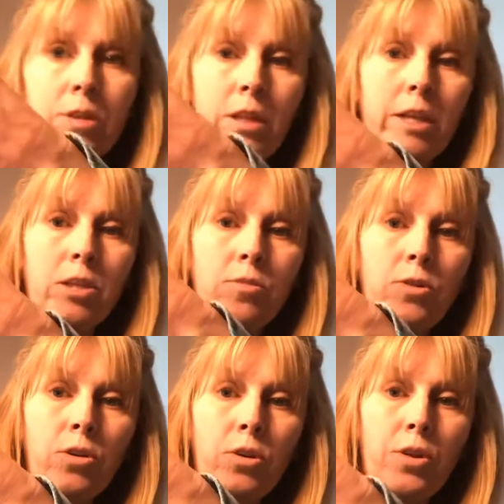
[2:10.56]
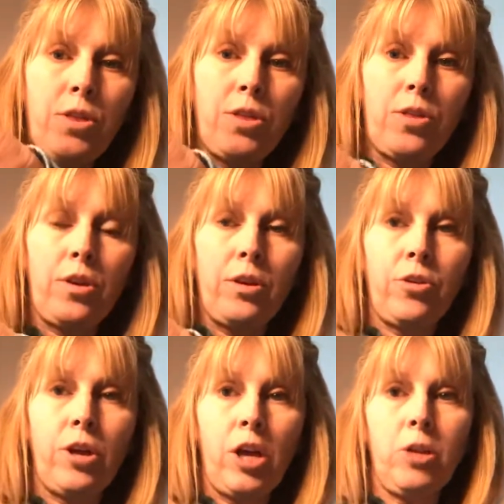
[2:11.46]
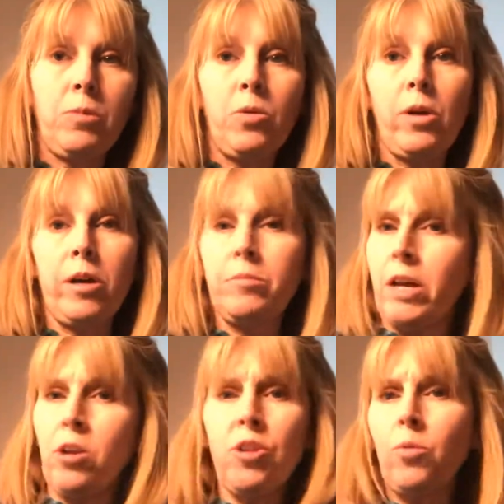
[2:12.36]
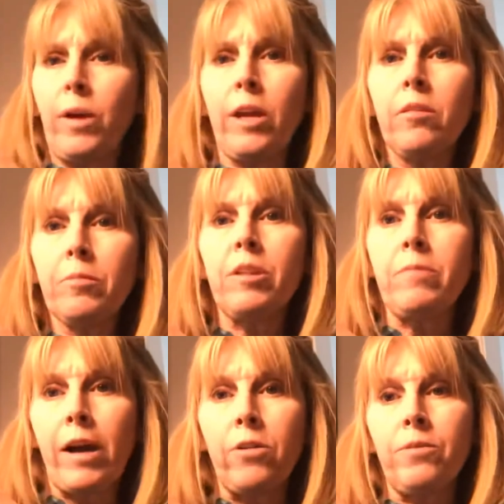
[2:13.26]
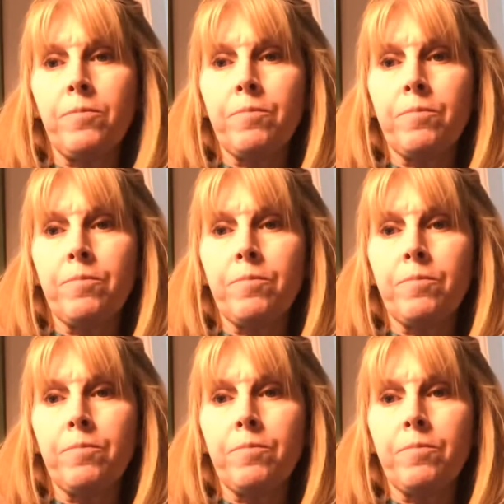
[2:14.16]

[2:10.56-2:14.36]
the length of your elbow up, not all the way, but about.